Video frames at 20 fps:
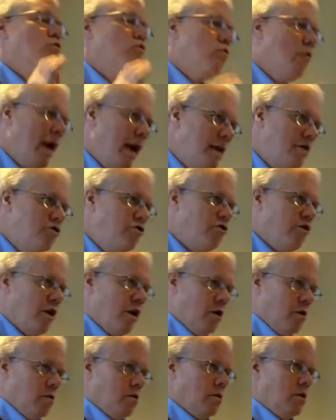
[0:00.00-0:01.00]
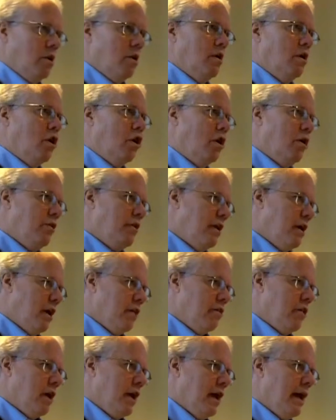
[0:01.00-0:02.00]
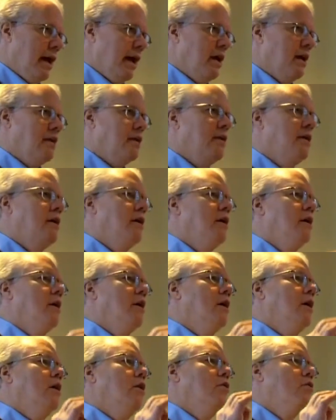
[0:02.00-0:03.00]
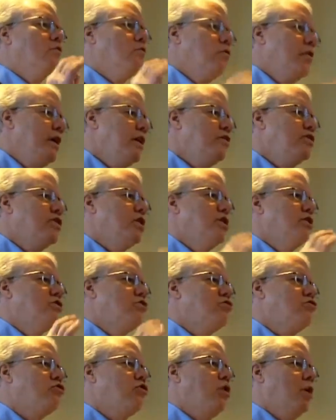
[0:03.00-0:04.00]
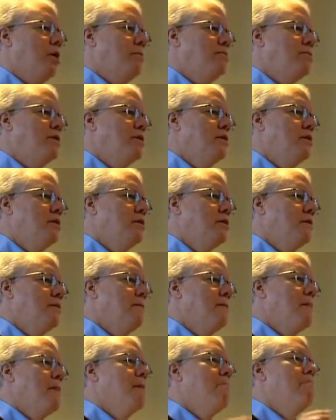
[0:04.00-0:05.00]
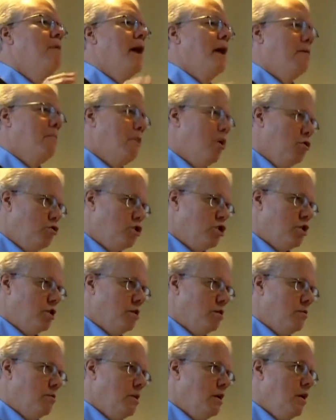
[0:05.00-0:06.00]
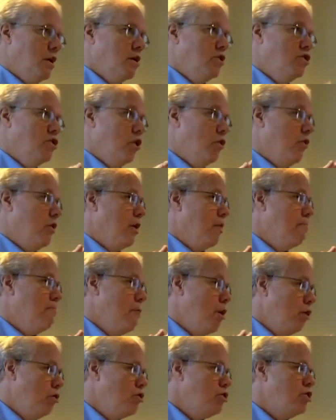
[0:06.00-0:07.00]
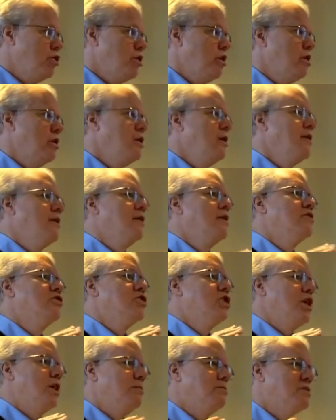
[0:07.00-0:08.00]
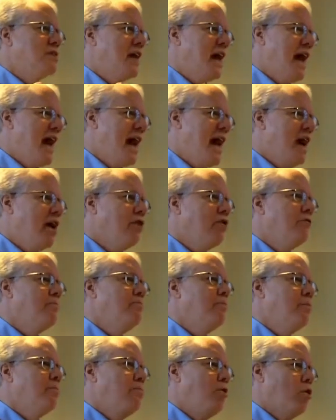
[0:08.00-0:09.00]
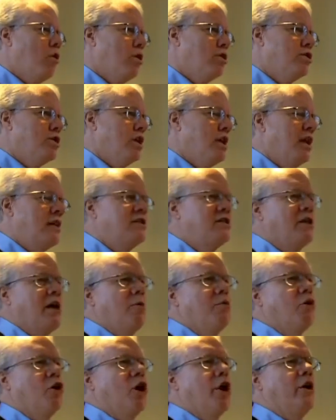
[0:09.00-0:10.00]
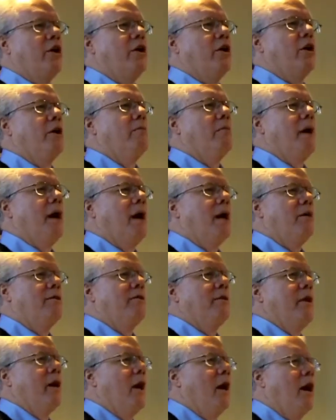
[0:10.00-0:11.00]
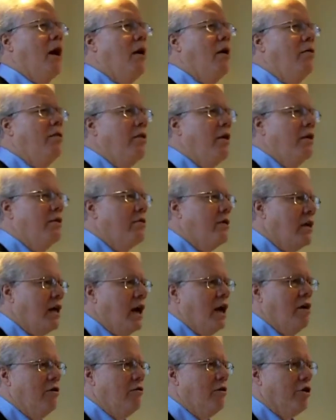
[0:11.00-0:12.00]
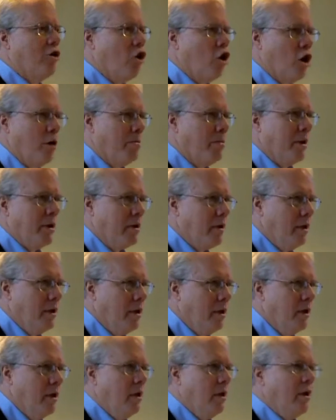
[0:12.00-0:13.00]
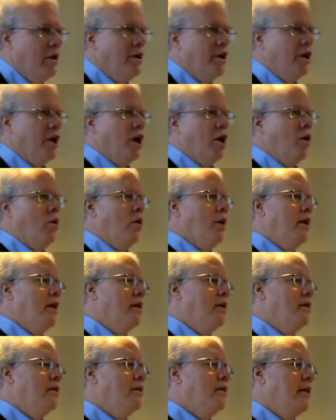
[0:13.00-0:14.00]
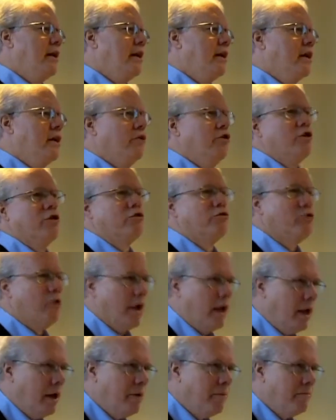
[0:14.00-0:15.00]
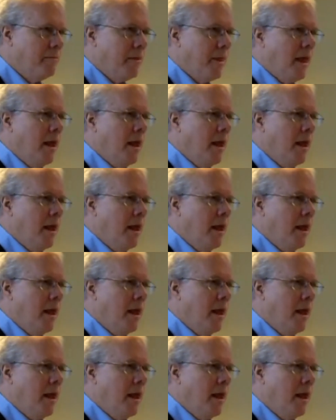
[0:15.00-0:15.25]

Red zone, on the other hand, reason is trumped by emotion. So the emotion seems out of proportion. Let's say we're arguing about the color of the carpet, in the nursery.